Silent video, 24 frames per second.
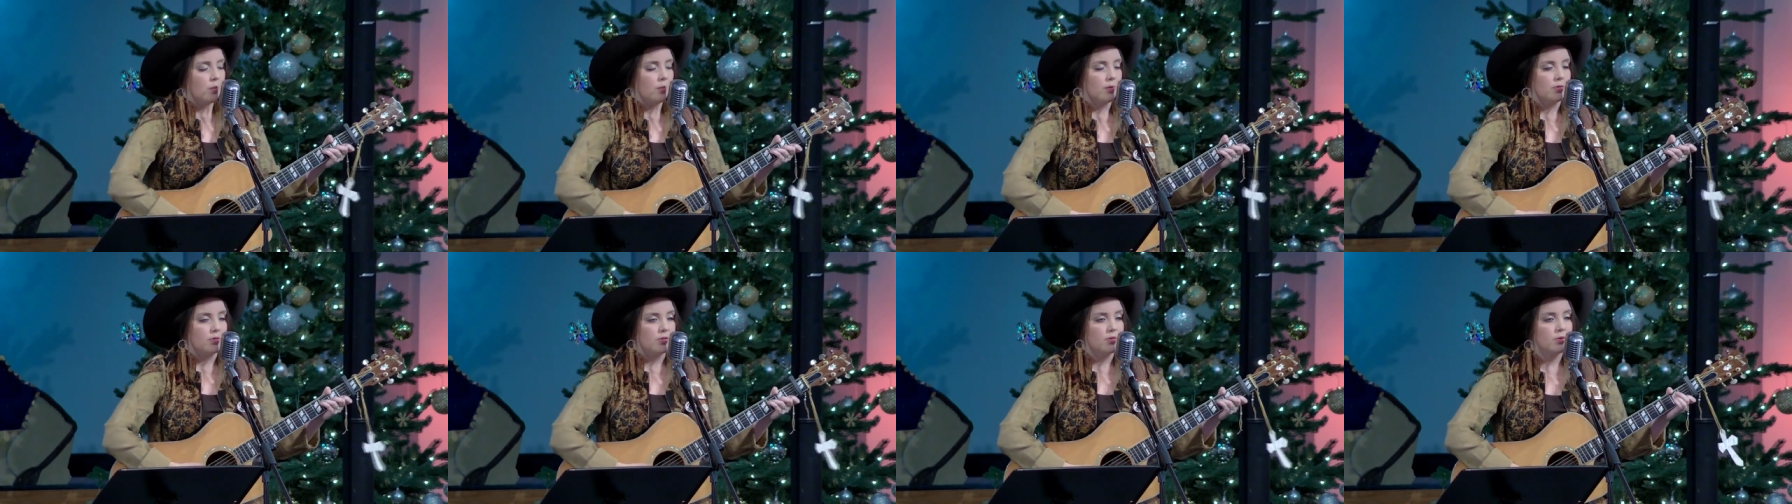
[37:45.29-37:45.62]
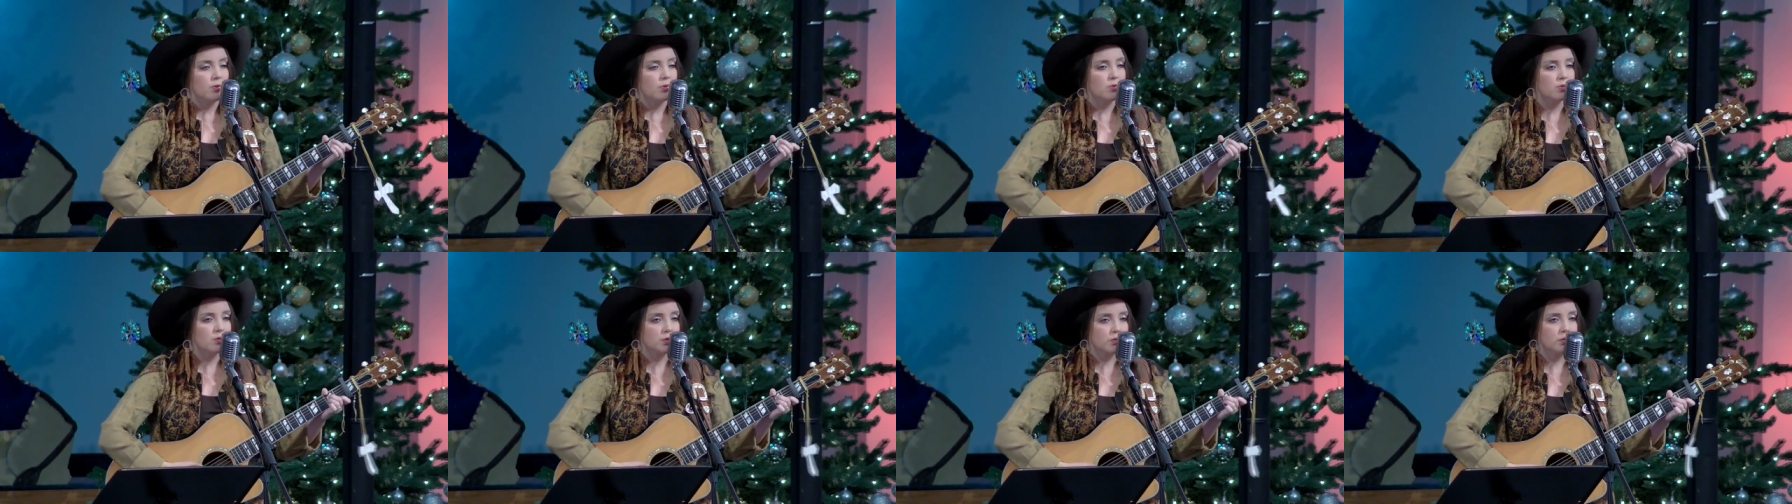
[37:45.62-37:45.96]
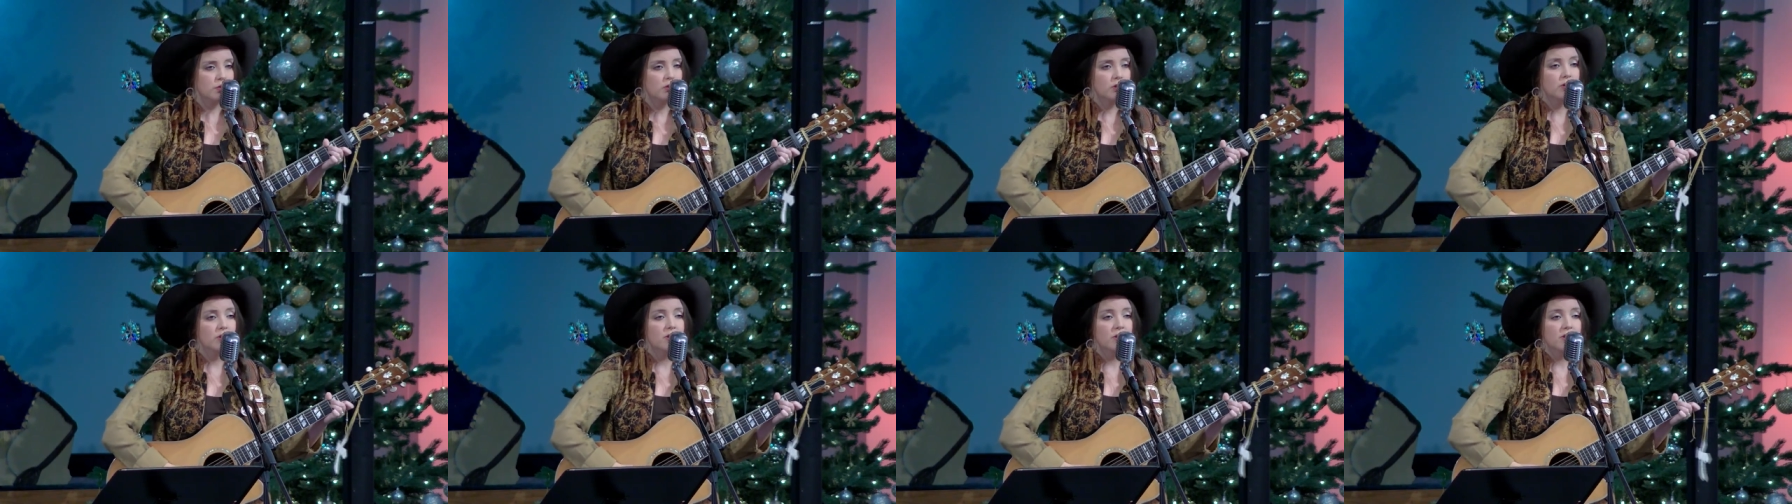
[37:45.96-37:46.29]
But those
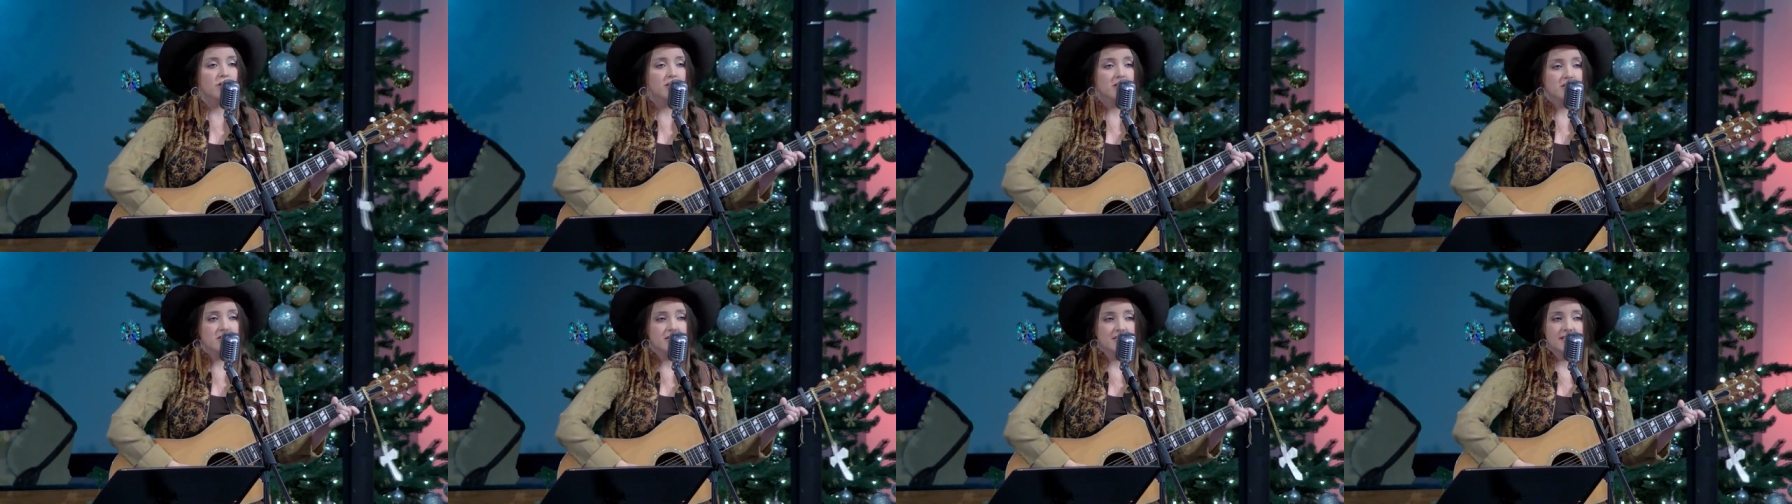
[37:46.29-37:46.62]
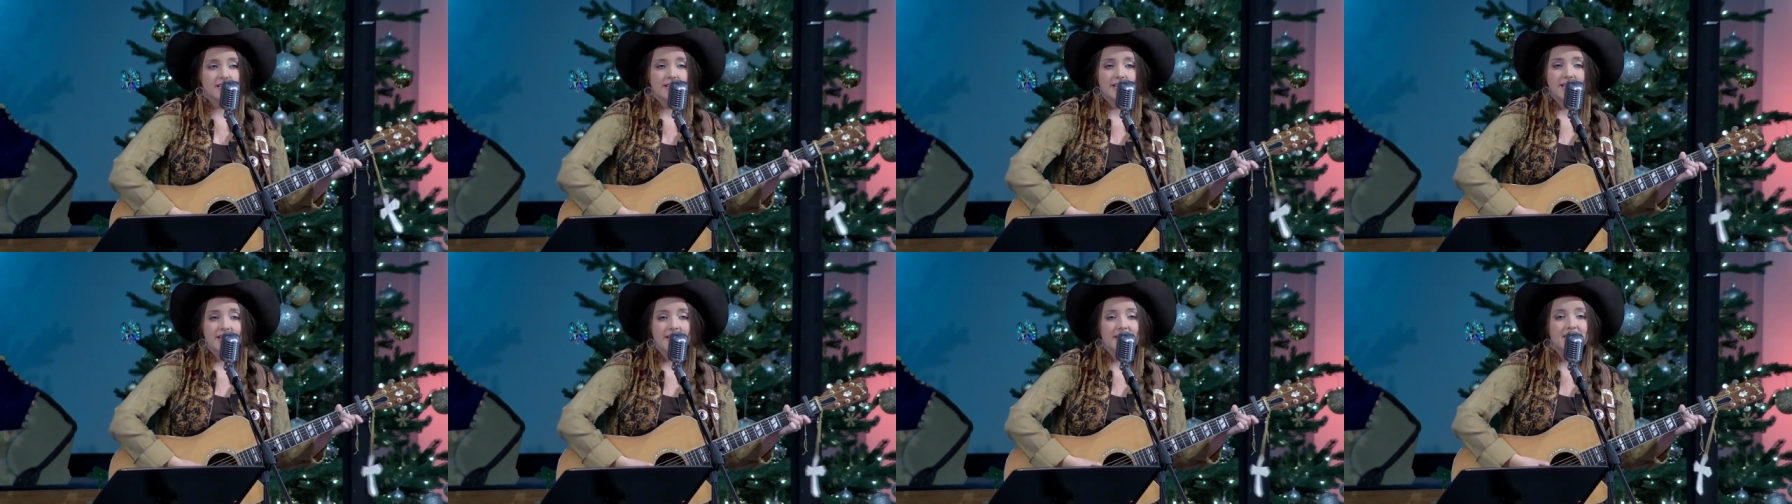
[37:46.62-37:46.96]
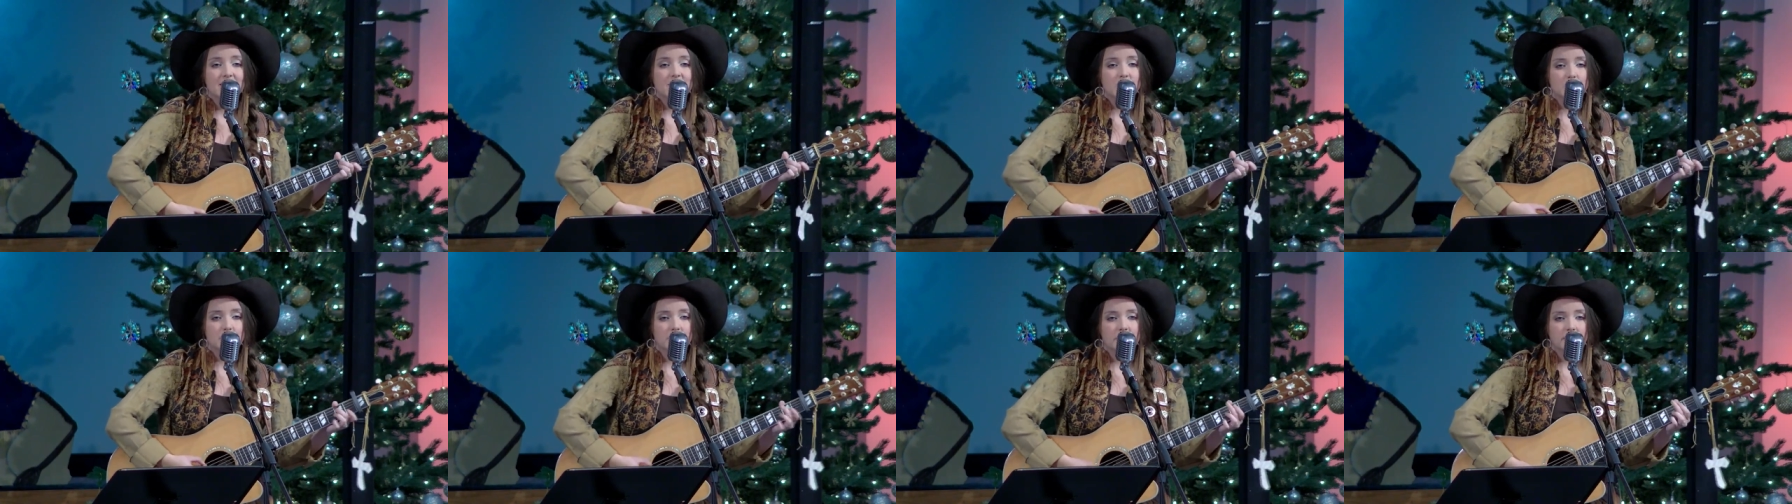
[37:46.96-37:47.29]
were the days